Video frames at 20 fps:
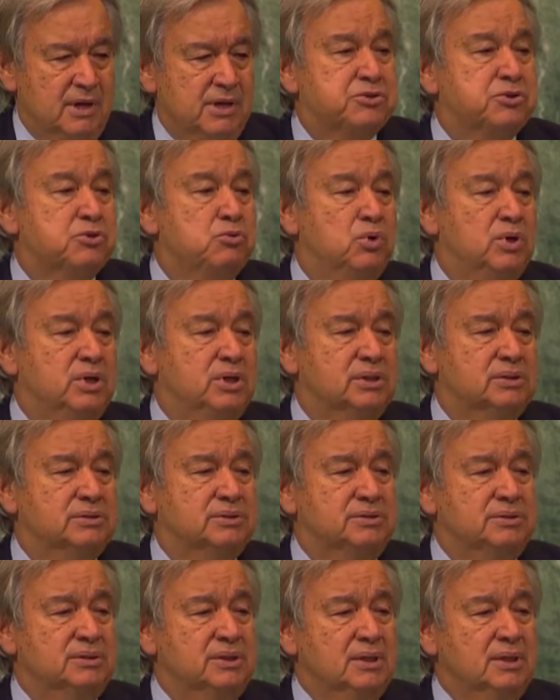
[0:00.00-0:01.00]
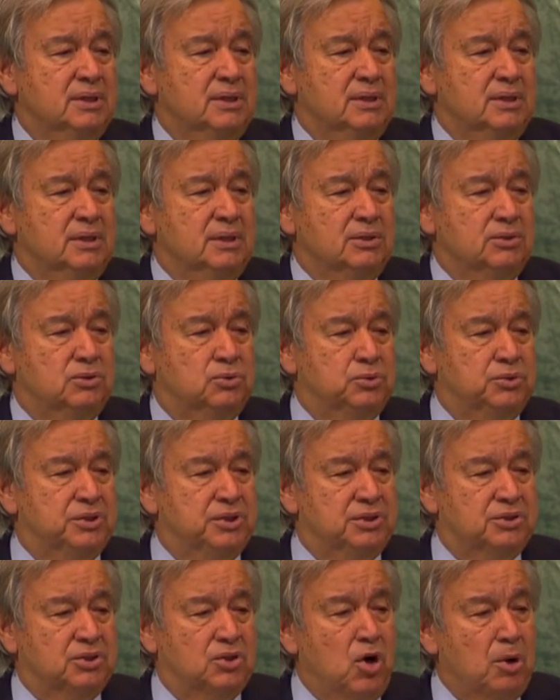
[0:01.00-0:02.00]
As you heard to
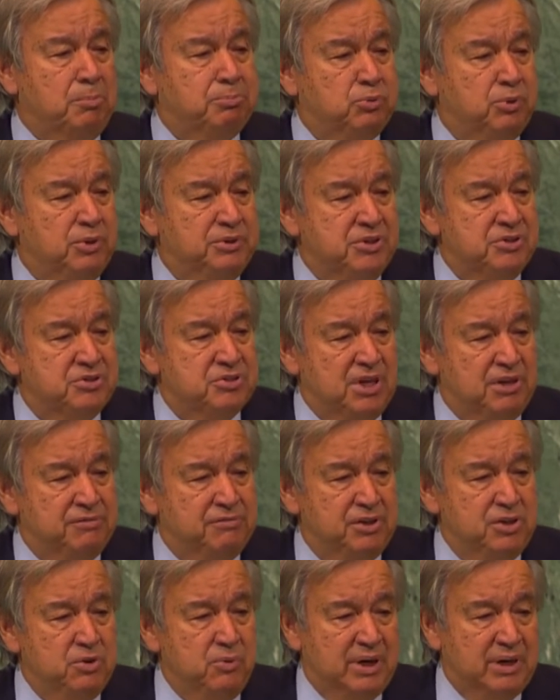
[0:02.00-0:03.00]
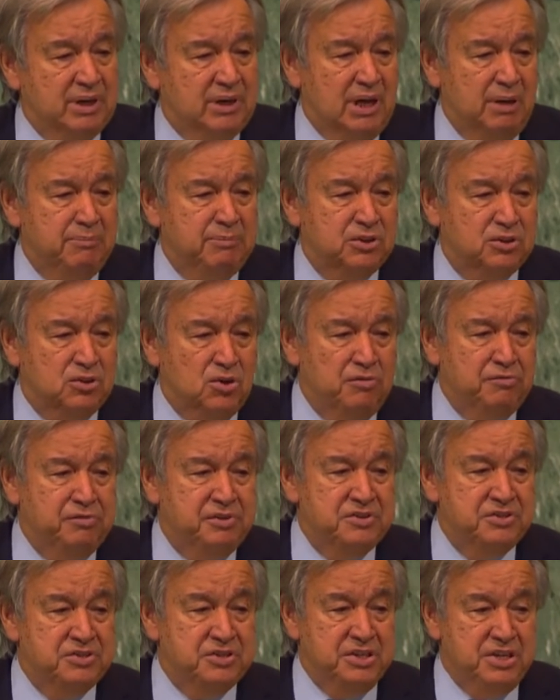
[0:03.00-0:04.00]
the COP27 UN Climate
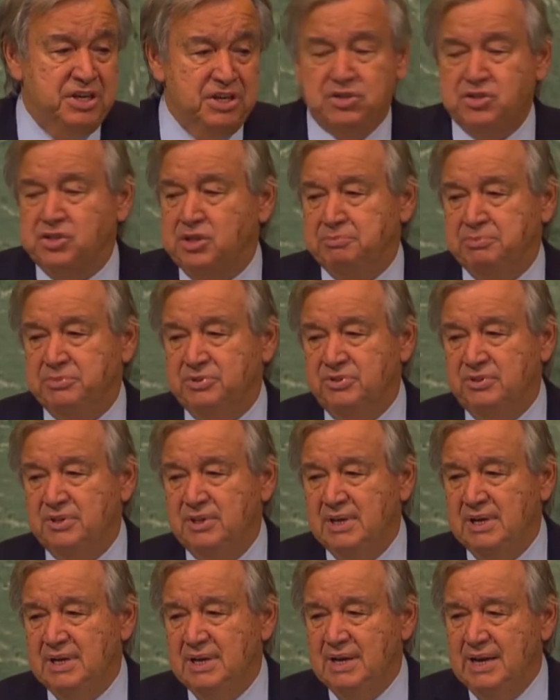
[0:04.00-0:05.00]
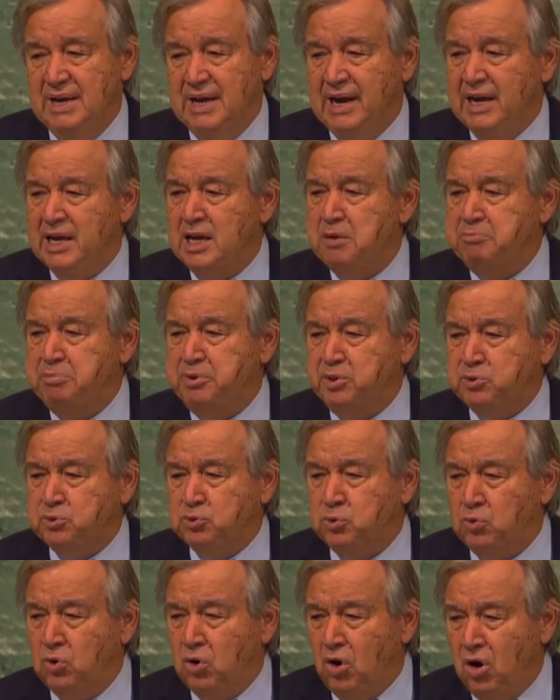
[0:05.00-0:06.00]
Conference in Egypt, I appeal
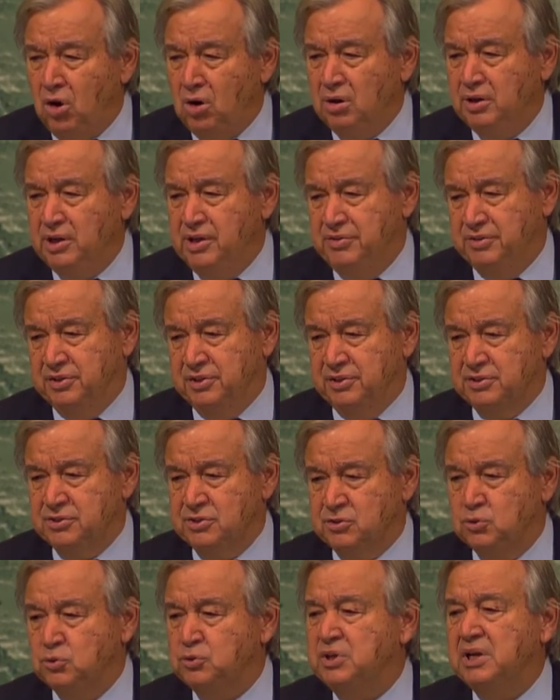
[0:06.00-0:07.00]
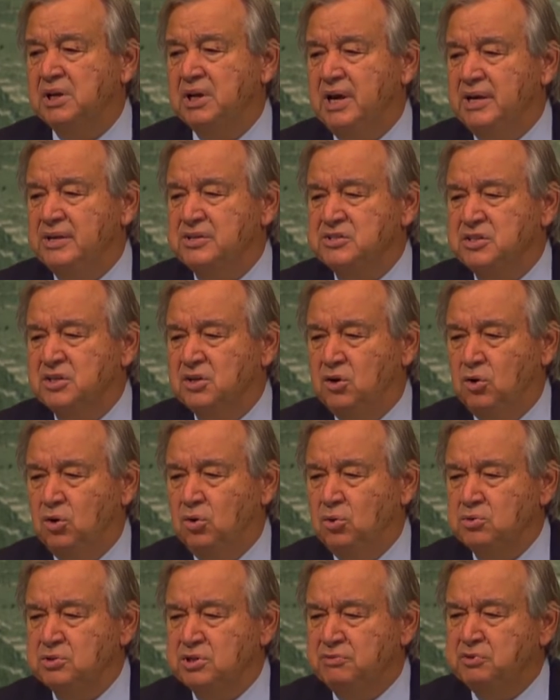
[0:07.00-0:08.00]
to all leaders to realize the
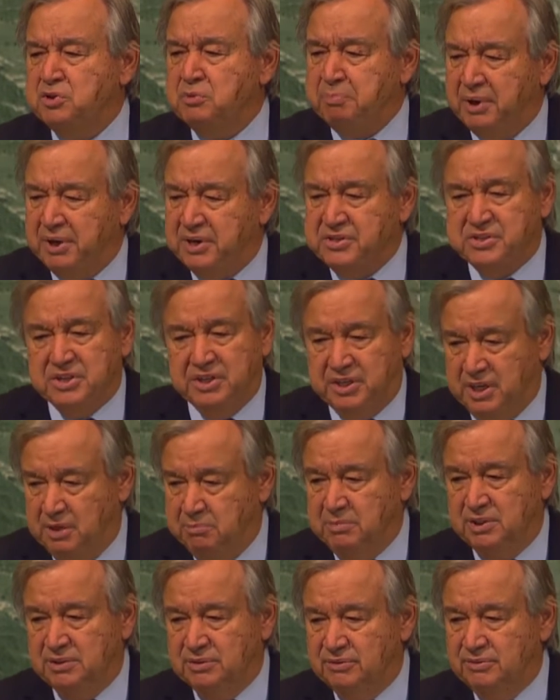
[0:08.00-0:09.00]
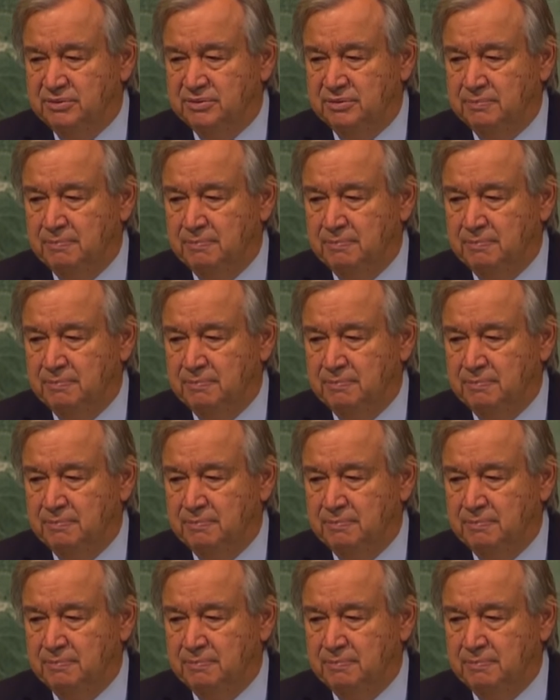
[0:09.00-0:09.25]
goals of the Paris Agreement.